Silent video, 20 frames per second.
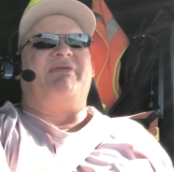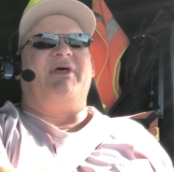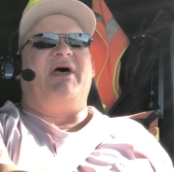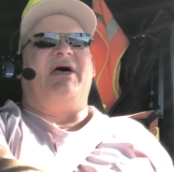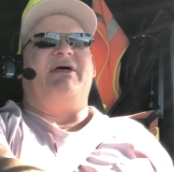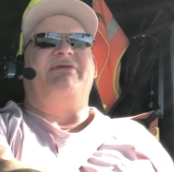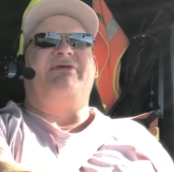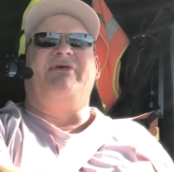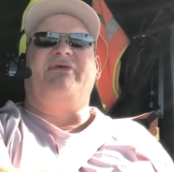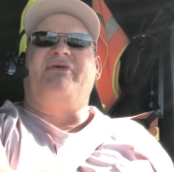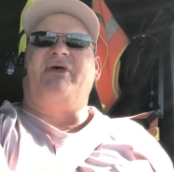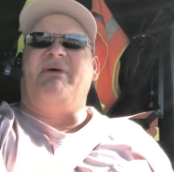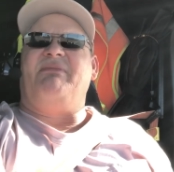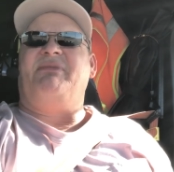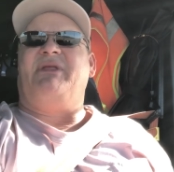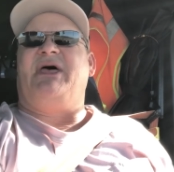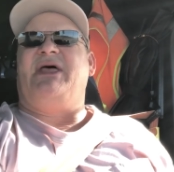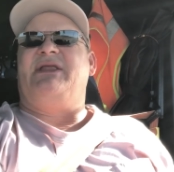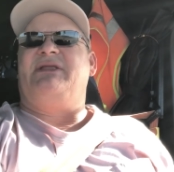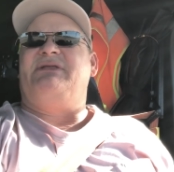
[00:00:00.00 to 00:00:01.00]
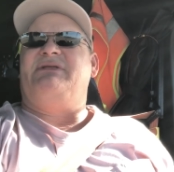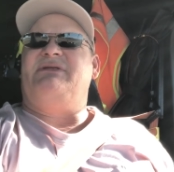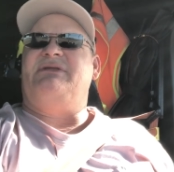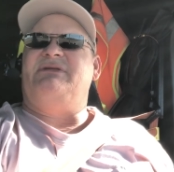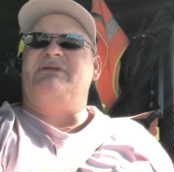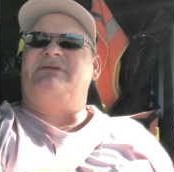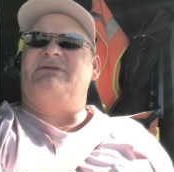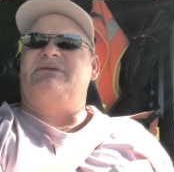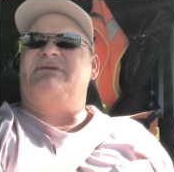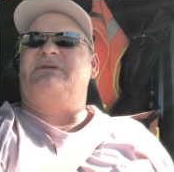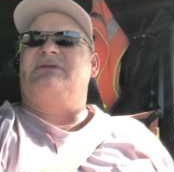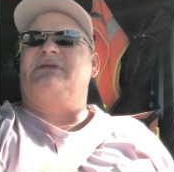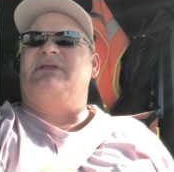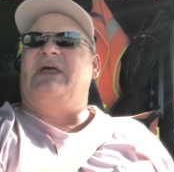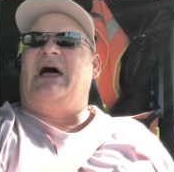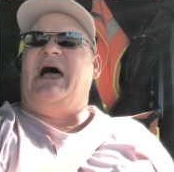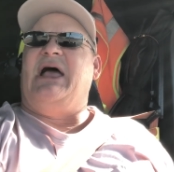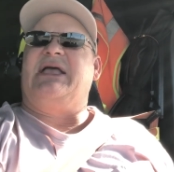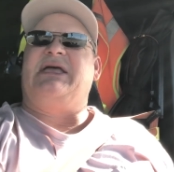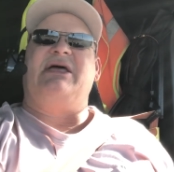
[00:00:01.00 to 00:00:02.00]
that. There's something that
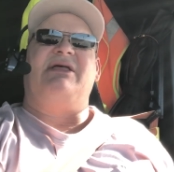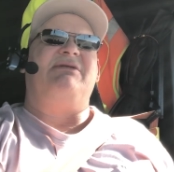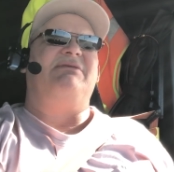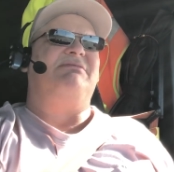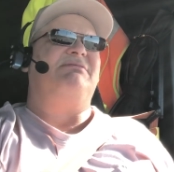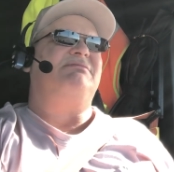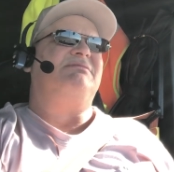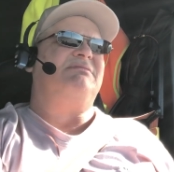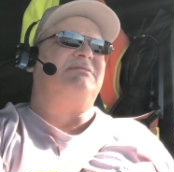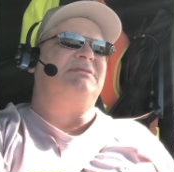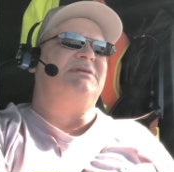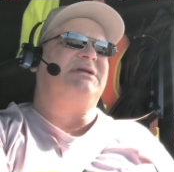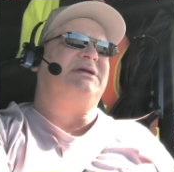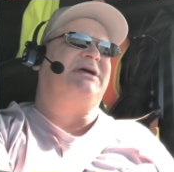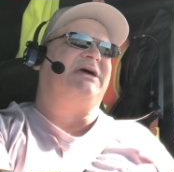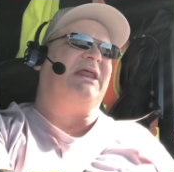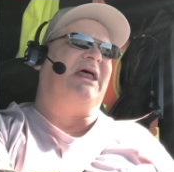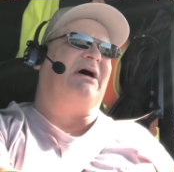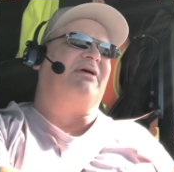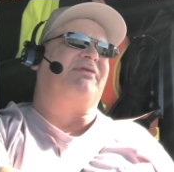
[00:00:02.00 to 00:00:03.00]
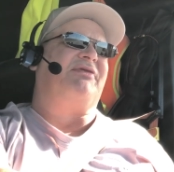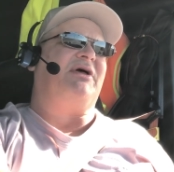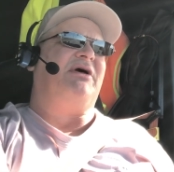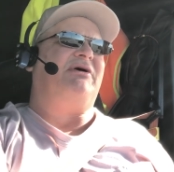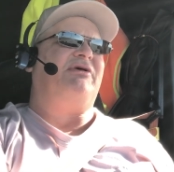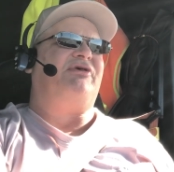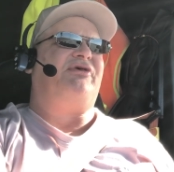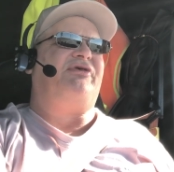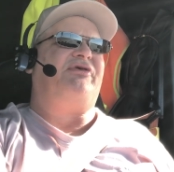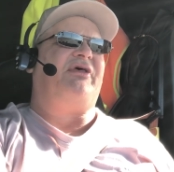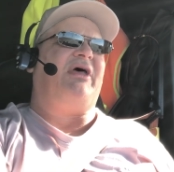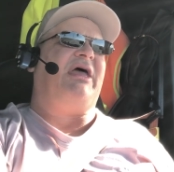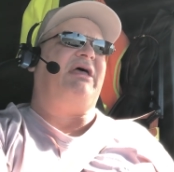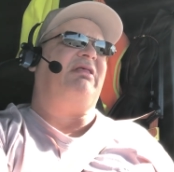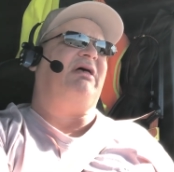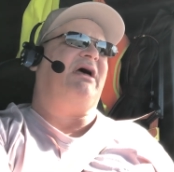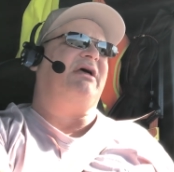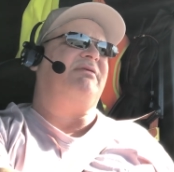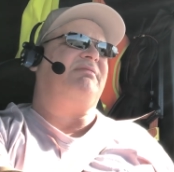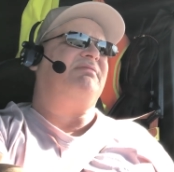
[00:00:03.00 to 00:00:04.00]
I can get out there and say
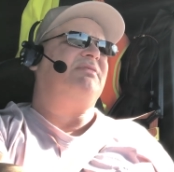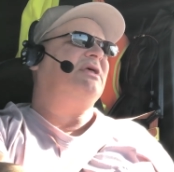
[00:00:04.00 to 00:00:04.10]
like